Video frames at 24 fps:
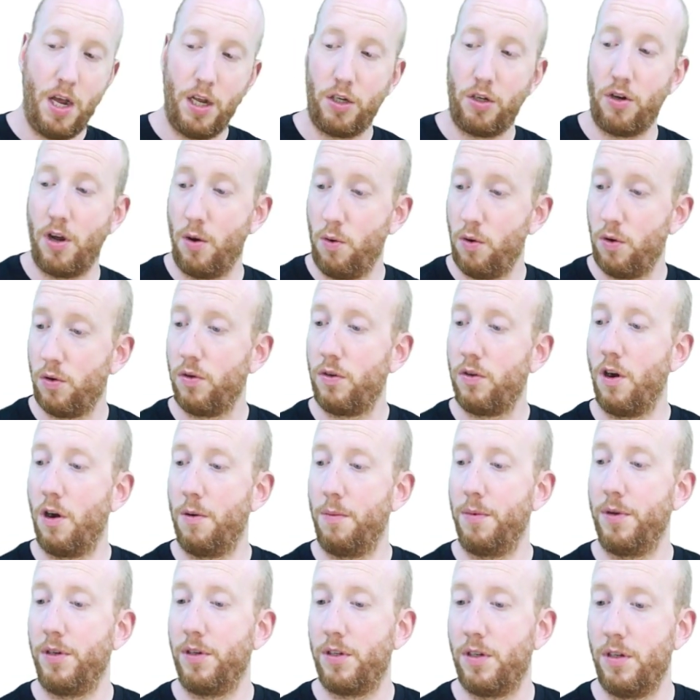So I would
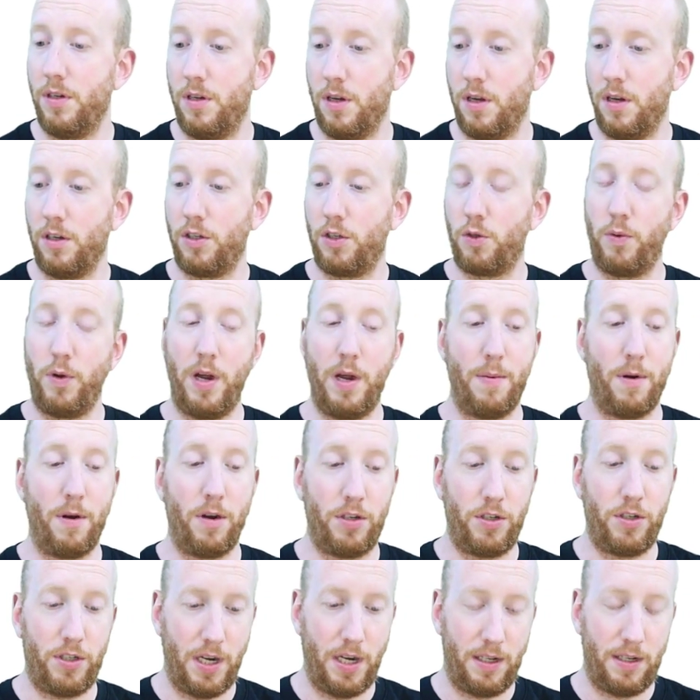recommend the sway bar
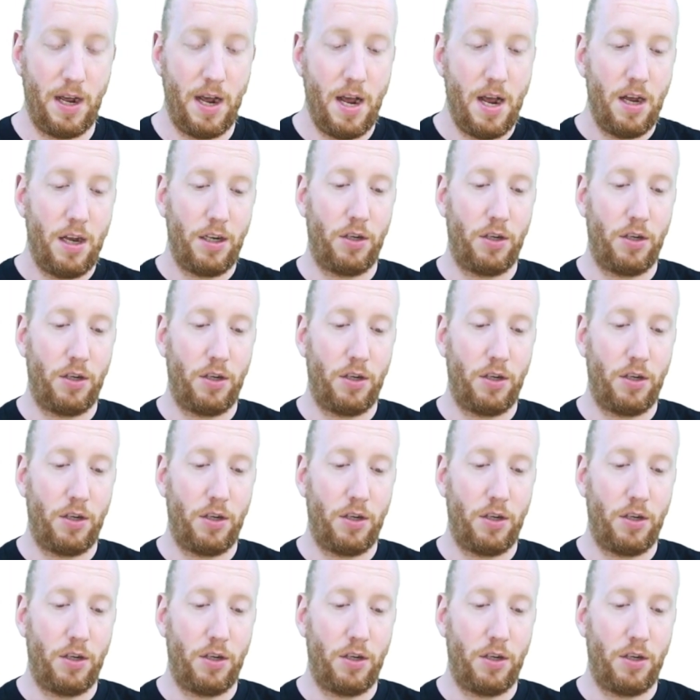set,